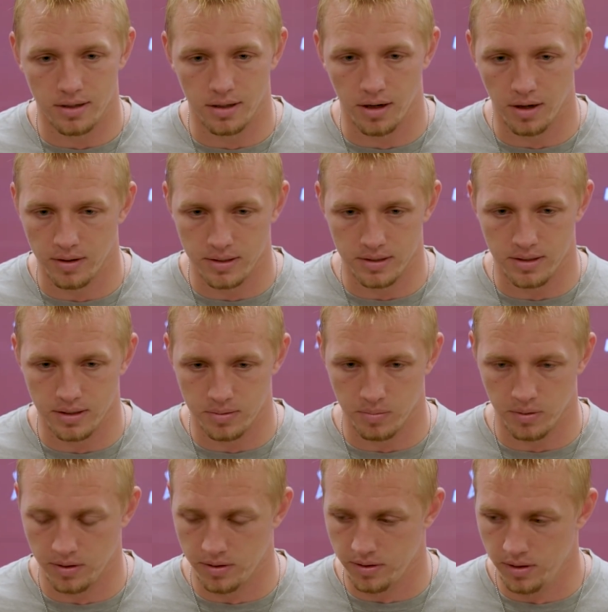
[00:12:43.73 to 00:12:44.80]
You know, he's
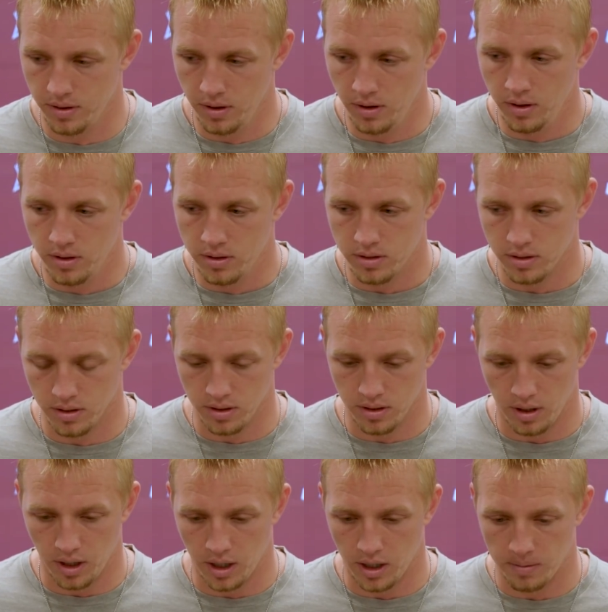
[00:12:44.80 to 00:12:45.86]
willing
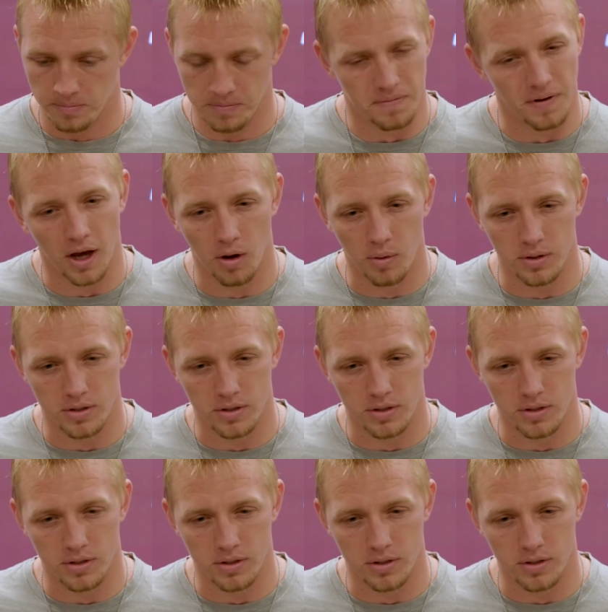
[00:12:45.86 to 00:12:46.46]
to fail,